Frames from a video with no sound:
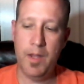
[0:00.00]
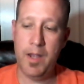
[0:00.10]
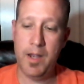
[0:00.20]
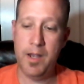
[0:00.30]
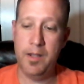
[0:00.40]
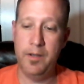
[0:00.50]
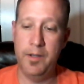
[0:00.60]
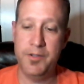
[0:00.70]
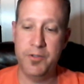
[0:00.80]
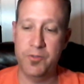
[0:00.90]
and
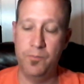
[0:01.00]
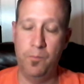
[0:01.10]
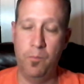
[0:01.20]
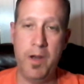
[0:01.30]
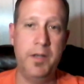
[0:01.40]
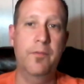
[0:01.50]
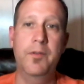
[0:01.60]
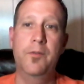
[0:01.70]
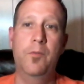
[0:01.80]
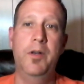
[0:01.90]
it's just way
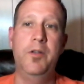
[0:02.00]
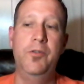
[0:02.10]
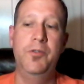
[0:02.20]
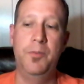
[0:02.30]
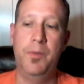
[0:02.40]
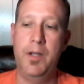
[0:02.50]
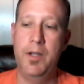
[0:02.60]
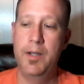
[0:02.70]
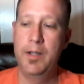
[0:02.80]
different than what it used to be.